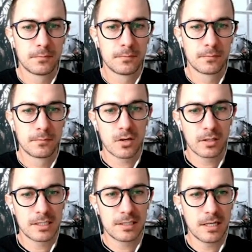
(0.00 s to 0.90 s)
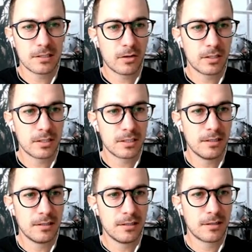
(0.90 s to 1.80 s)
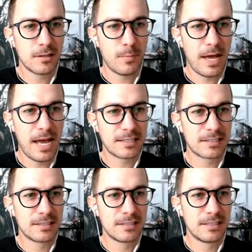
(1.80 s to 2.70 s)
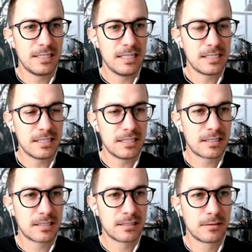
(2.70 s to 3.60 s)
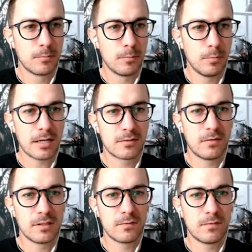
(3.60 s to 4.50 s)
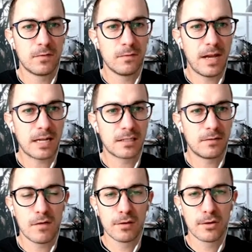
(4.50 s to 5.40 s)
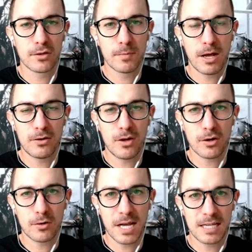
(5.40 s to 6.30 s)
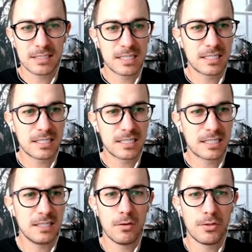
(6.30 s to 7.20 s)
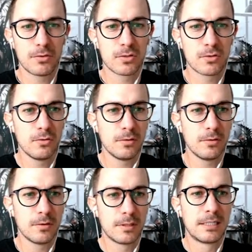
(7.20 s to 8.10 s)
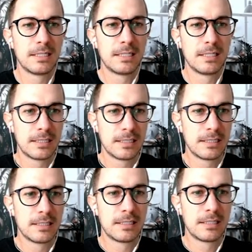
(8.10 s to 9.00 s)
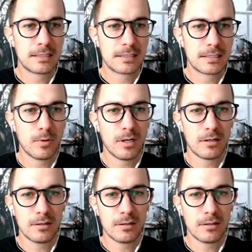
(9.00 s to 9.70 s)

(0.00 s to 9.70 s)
As long as the pass isn't blocked. Fun fact, if you ever learned about Donner Pass as a kid going through school, this is where